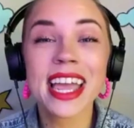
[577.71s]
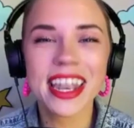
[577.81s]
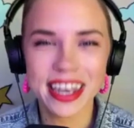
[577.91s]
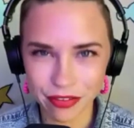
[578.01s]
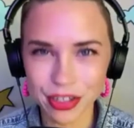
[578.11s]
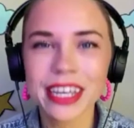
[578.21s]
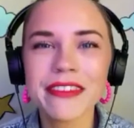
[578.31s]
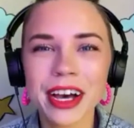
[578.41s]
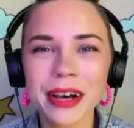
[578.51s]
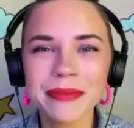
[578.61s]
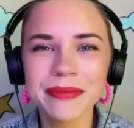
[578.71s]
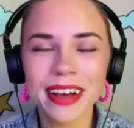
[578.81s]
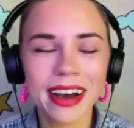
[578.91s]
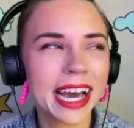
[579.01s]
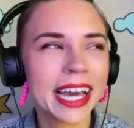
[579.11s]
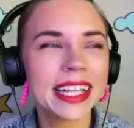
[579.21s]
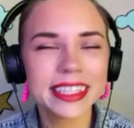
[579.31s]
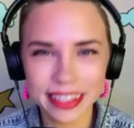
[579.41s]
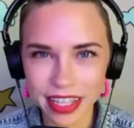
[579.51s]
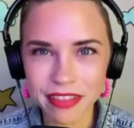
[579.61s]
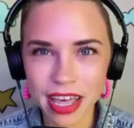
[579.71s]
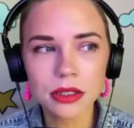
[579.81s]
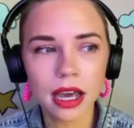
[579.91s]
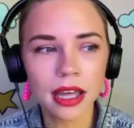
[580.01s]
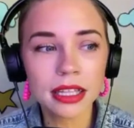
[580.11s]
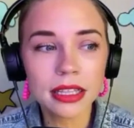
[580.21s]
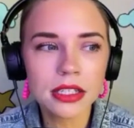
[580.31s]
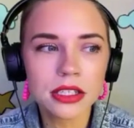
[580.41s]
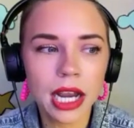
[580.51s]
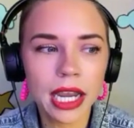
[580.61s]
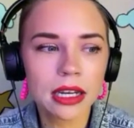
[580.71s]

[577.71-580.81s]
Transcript: and never give up. I love that. I think that's great